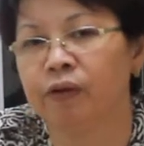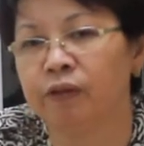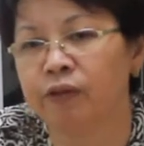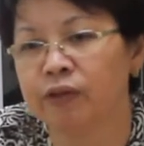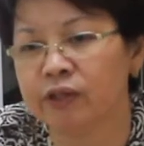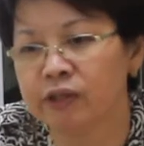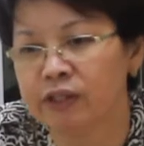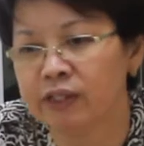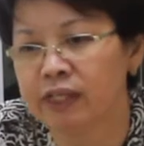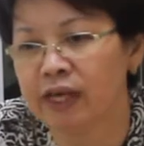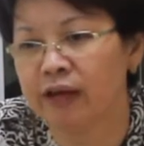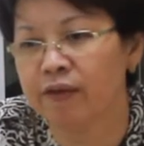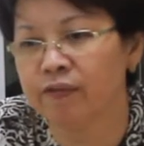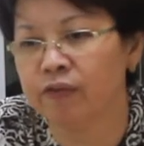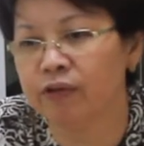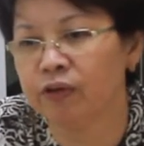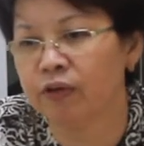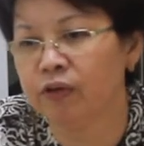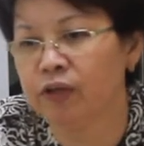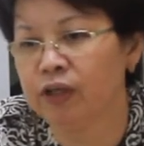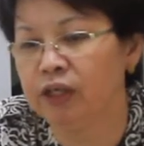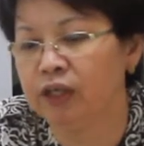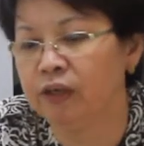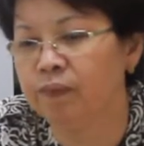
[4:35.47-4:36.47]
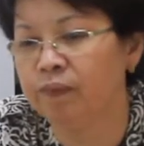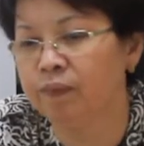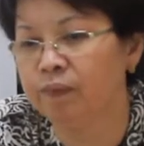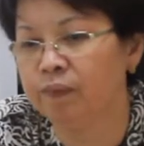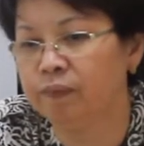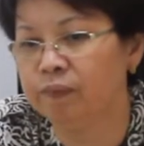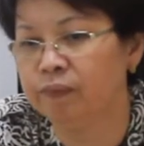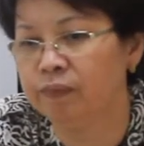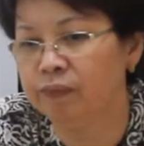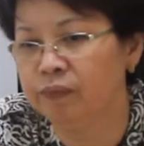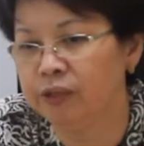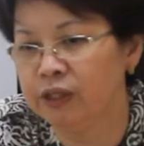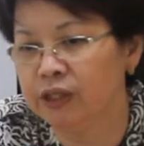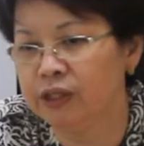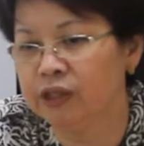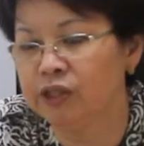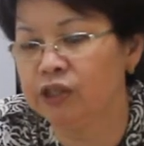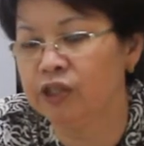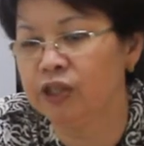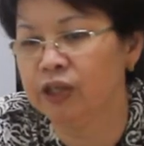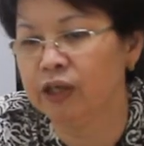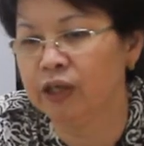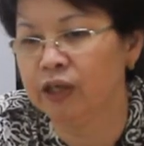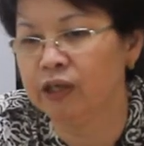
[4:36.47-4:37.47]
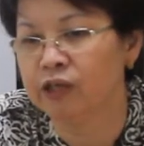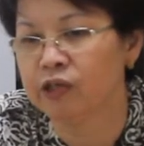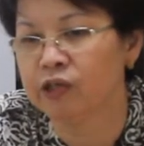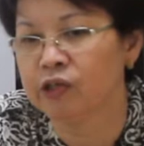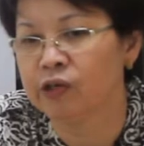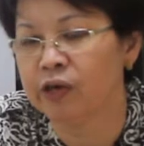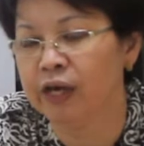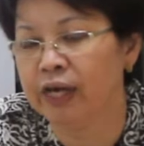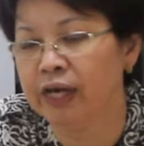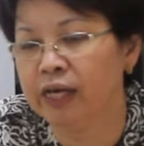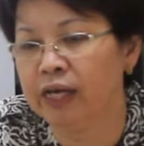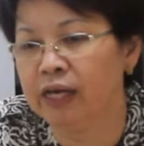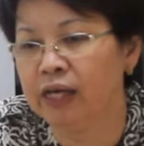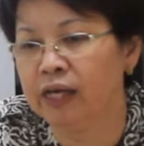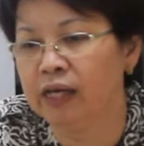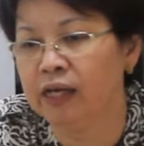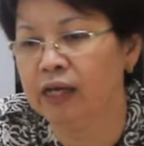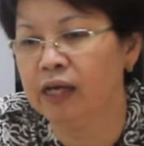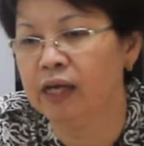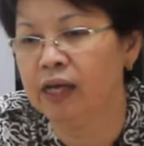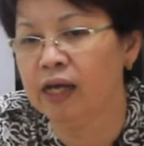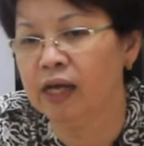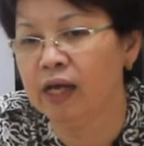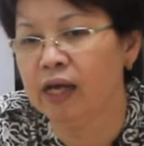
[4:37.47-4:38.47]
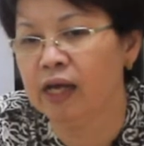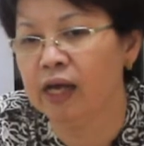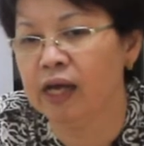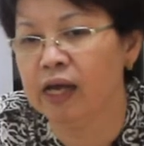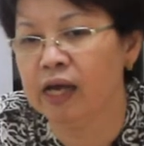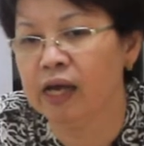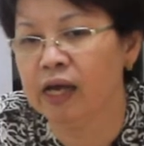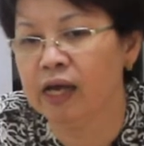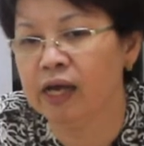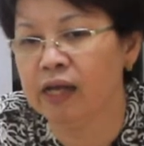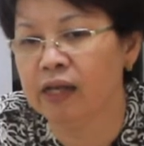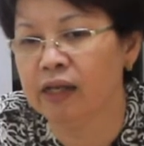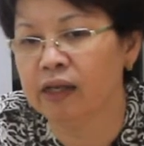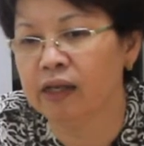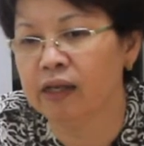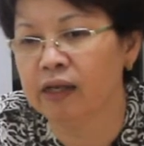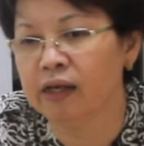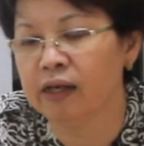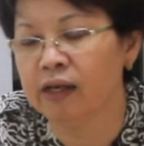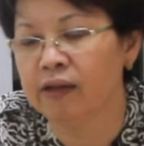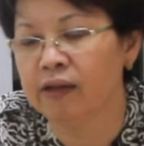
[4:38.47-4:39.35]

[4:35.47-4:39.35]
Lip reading: We just have to keep teaching and training, and